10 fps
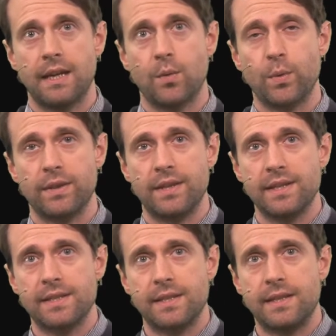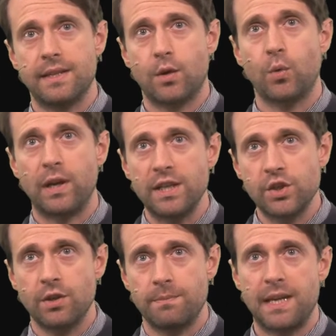with this
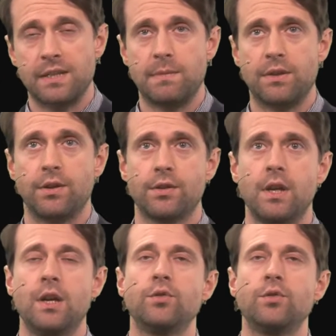coalition-based method,